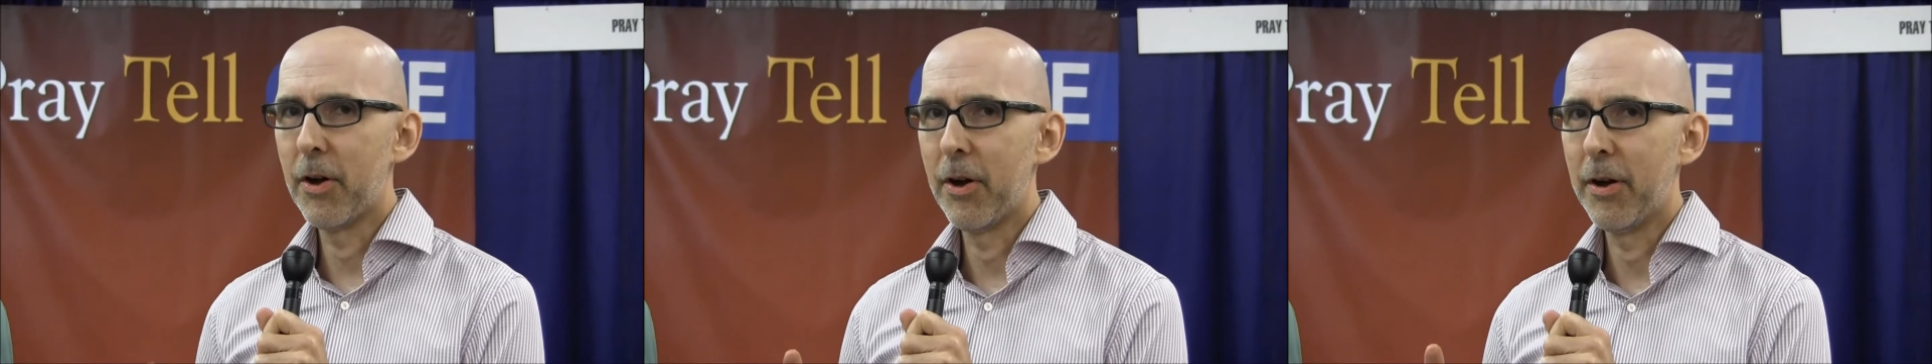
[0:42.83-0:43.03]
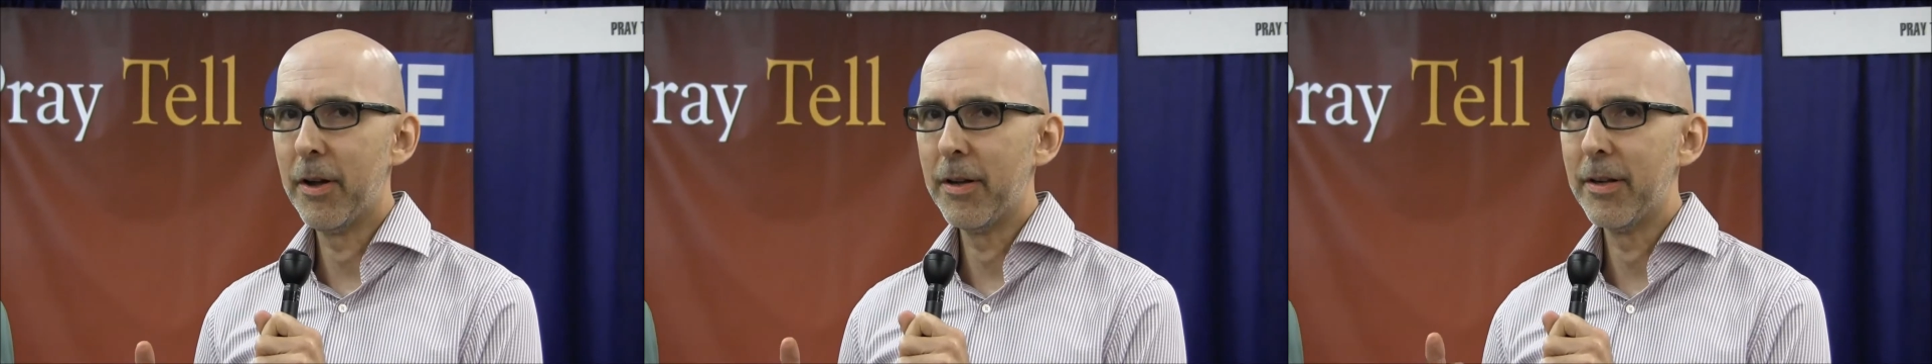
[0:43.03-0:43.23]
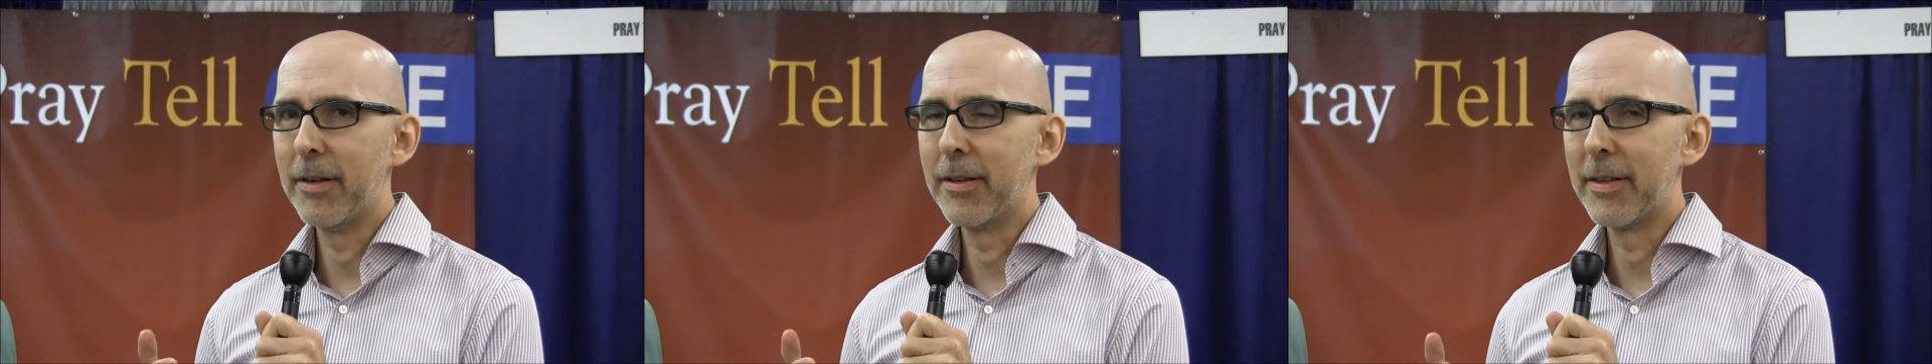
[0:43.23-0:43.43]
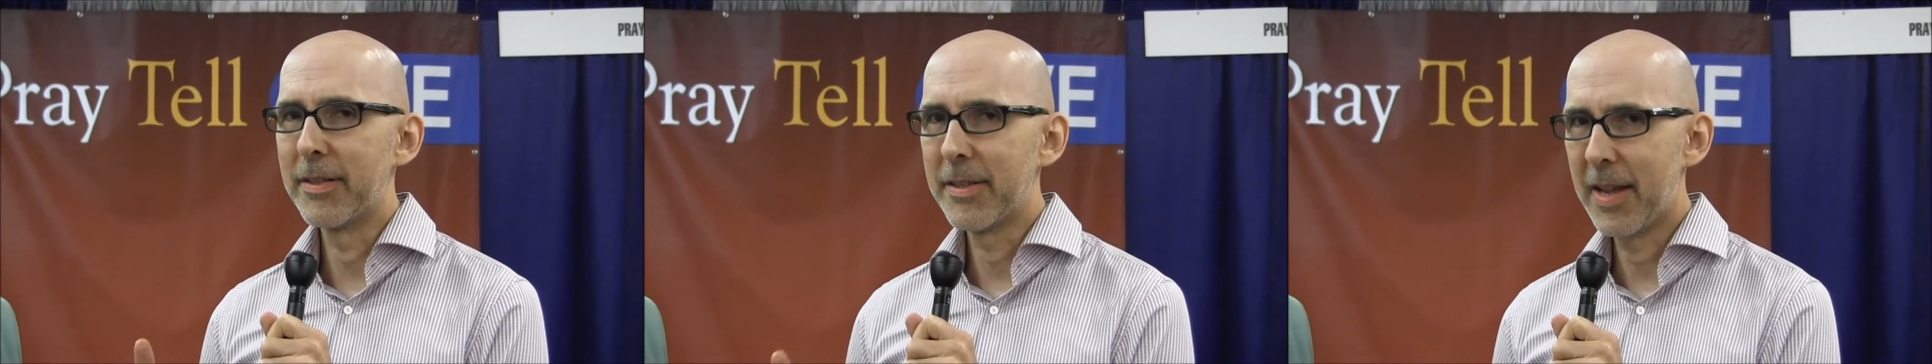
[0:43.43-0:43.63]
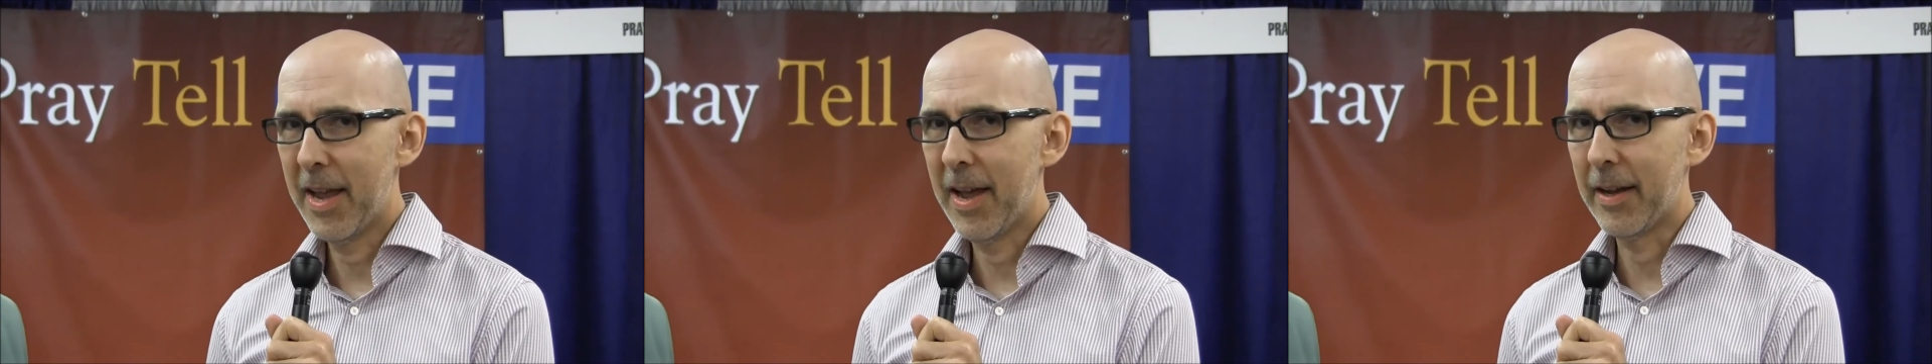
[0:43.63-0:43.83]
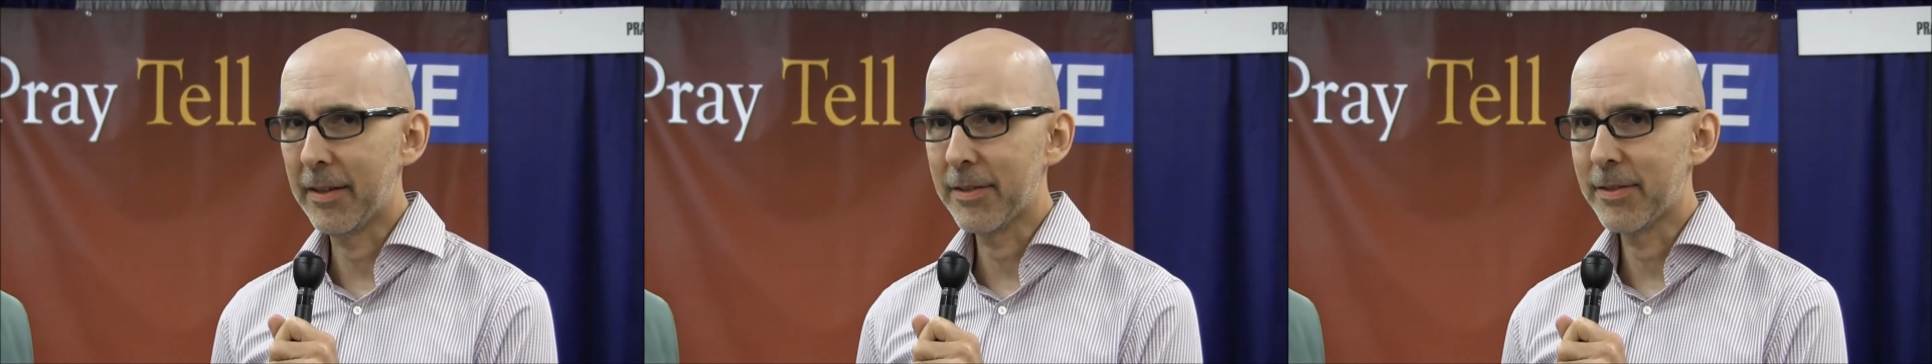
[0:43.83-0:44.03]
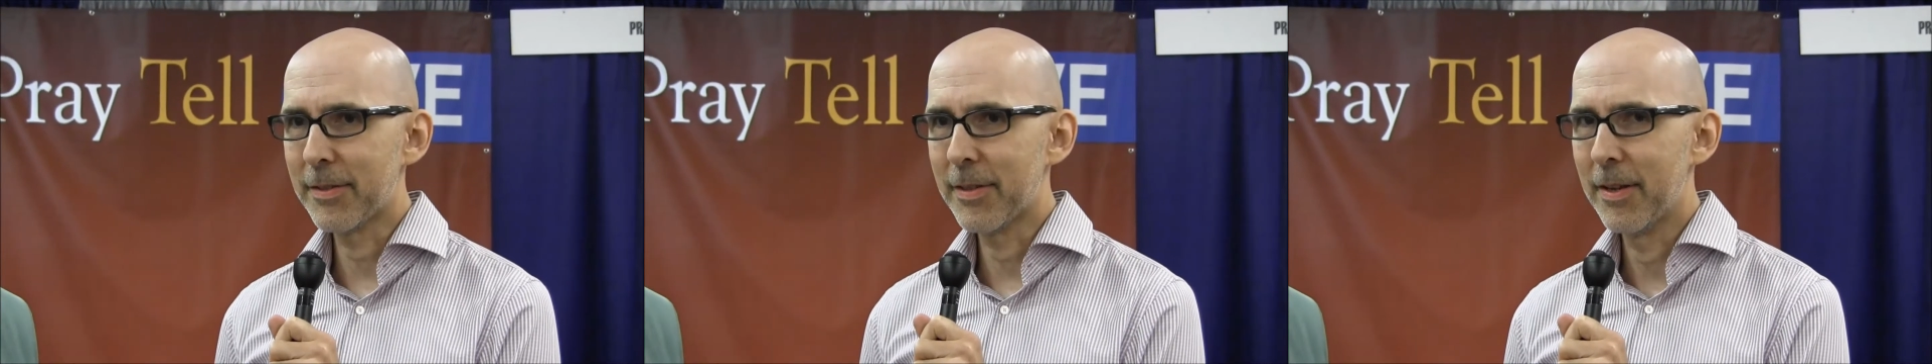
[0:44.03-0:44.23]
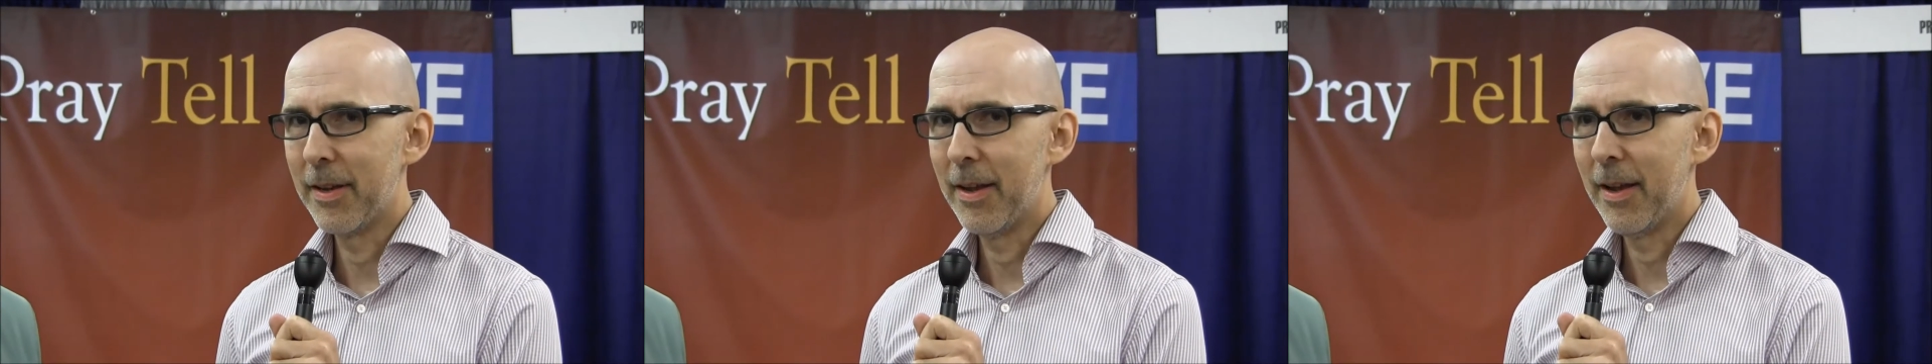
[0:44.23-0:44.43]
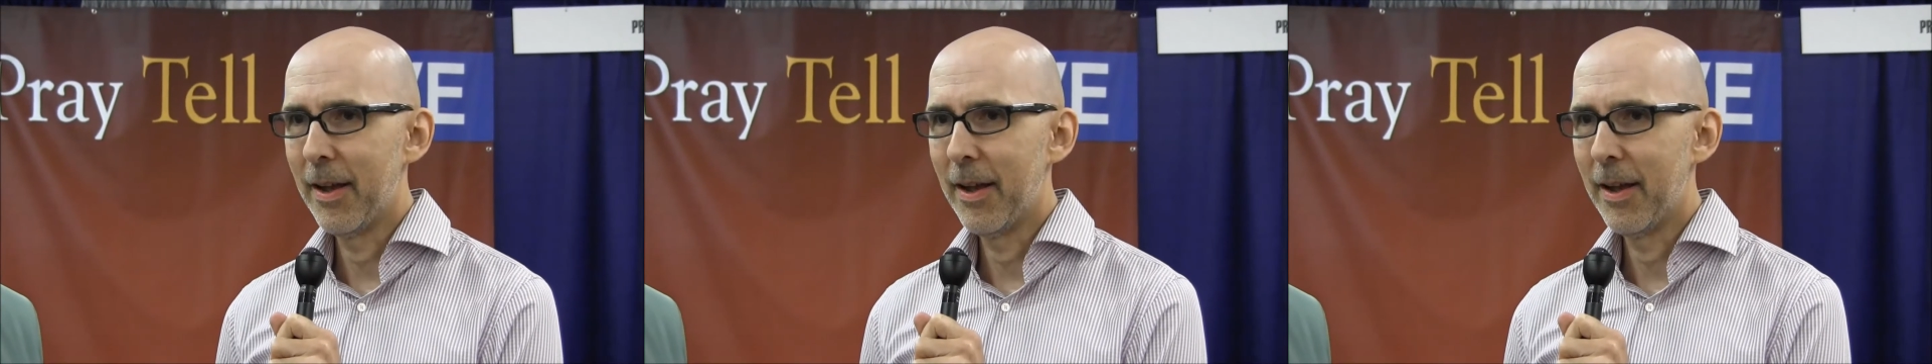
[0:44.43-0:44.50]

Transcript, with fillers: on the text.